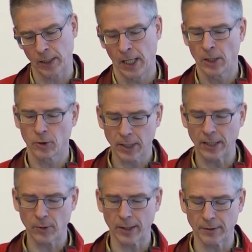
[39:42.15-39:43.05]
to
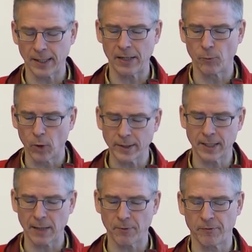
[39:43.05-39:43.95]
try to understand what
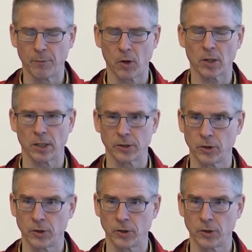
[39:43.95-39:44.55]
type of model